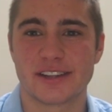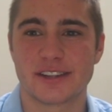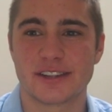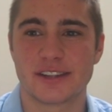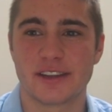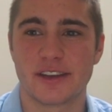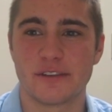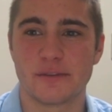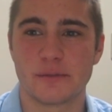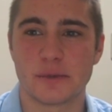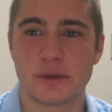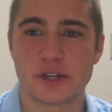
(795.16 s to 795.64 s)

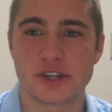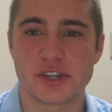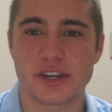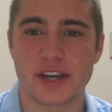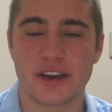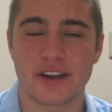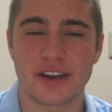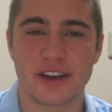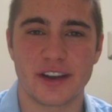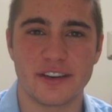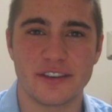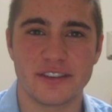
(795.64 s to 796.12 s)
give me a
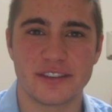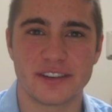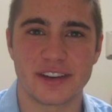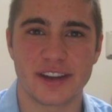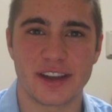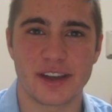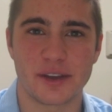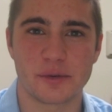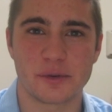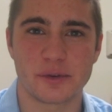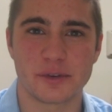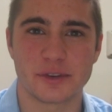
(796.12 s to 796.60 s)
shout out, and
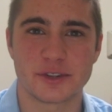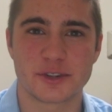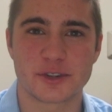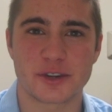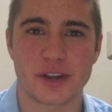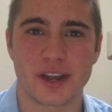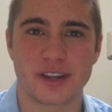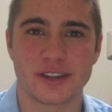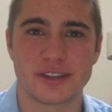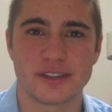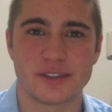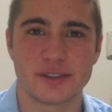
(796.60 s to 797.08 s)
I will
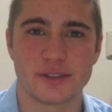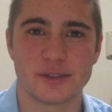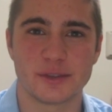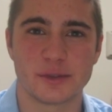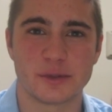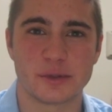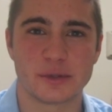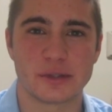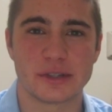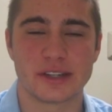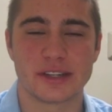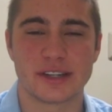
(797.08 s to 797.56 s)
try to
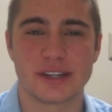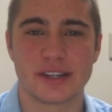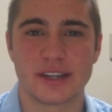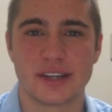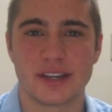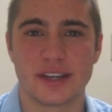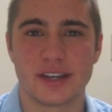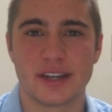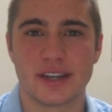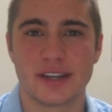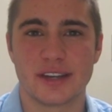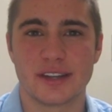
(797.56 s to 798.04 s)

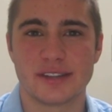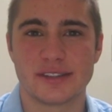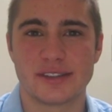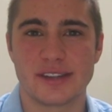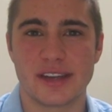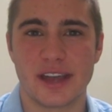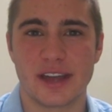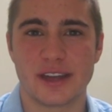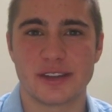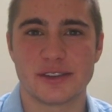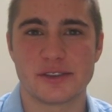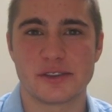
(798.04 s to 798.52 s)

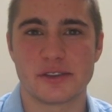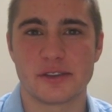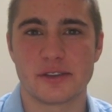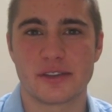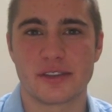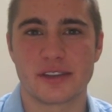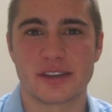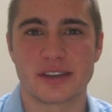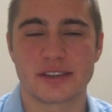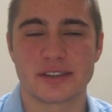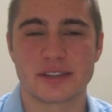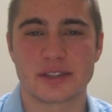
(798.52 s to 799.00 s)
answer
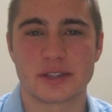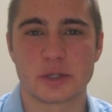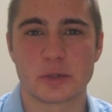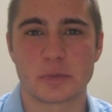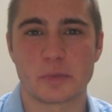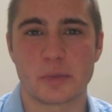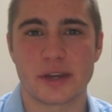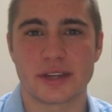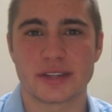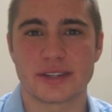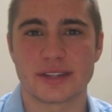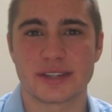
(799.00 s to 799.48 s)
things as
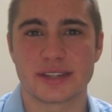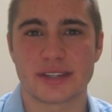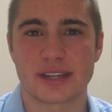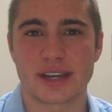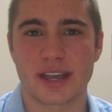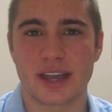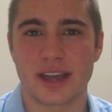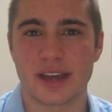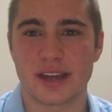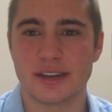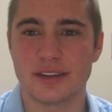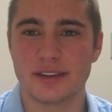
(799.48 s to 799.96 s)
best as I
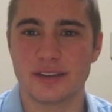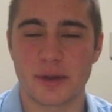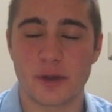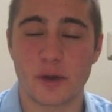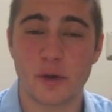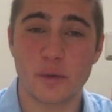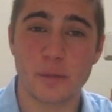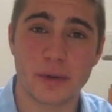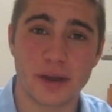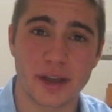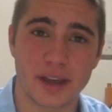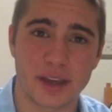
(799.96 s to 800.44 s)
can. I
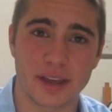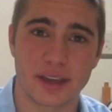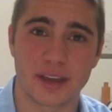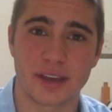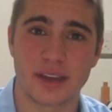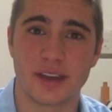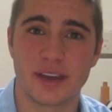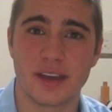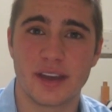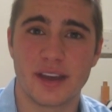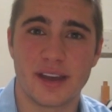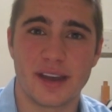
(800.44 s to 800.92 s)
hope I
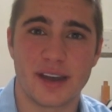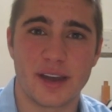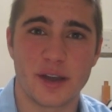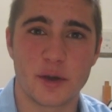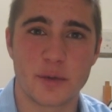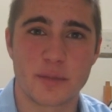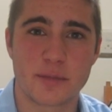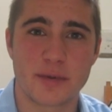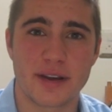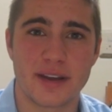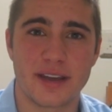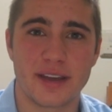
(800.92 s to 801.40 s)

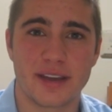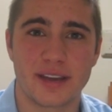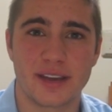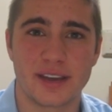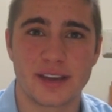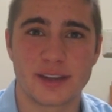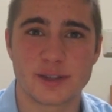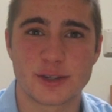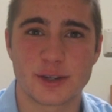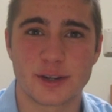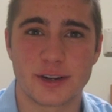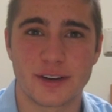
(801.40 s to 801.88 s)

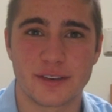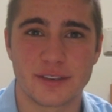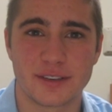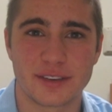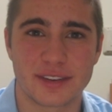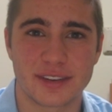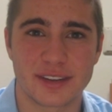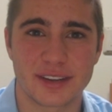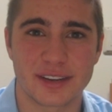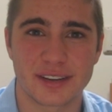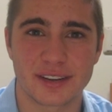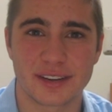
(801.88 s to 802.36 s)
answered
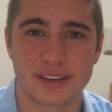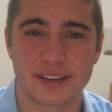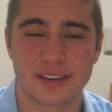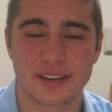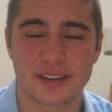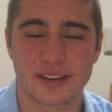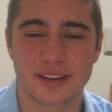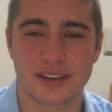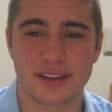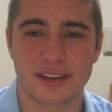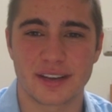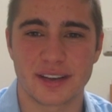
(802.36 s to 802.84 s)
everything
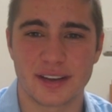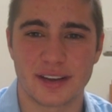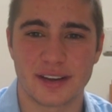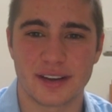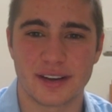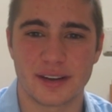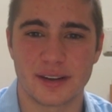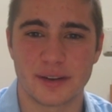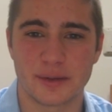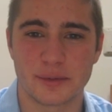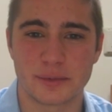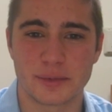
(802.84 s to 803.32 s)

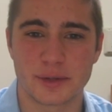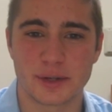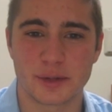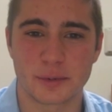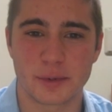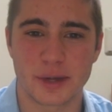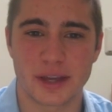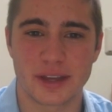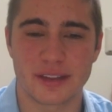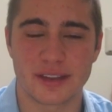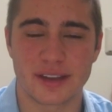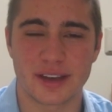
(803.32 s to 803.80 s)
in a
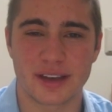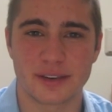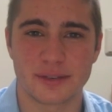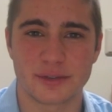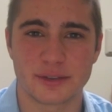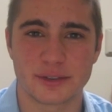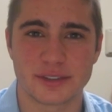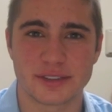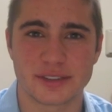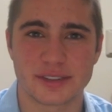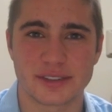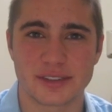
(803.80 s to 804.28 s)
way
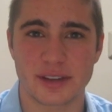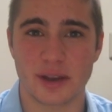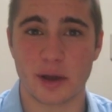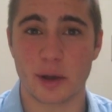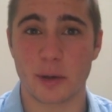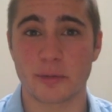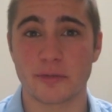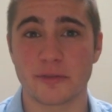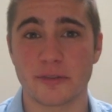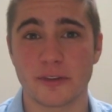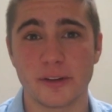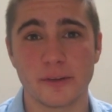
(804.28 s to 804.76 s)
that was
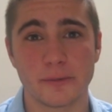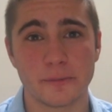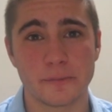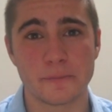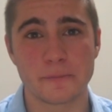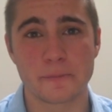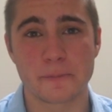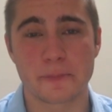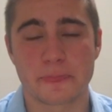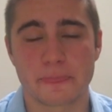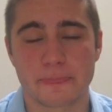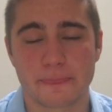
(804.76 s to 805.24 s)
helpful
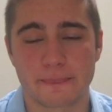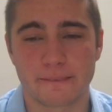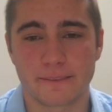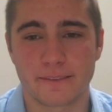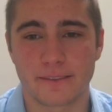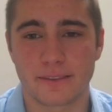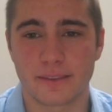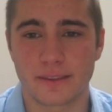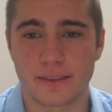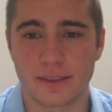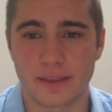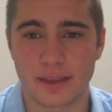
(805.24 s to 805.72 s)

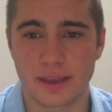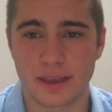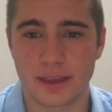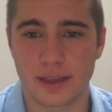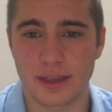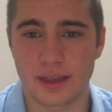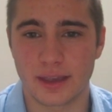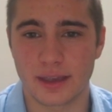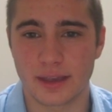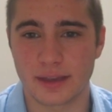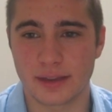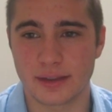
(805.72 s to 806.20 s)

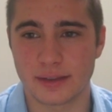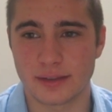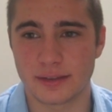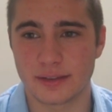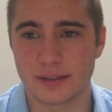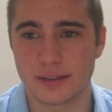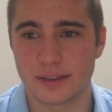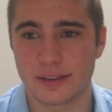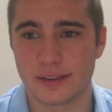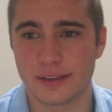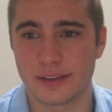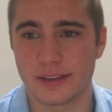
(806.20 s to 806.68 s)
and
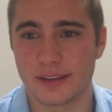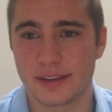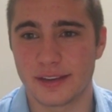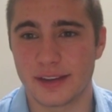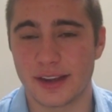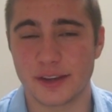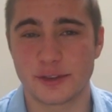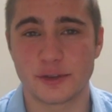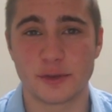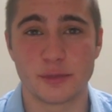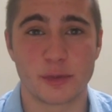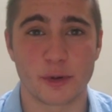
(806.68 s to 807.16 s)

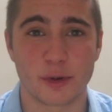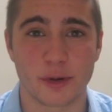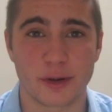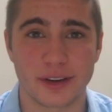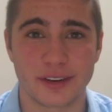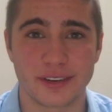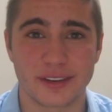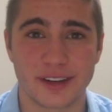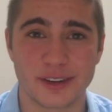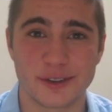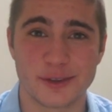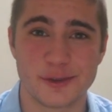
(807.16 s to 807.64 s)
not too boring, not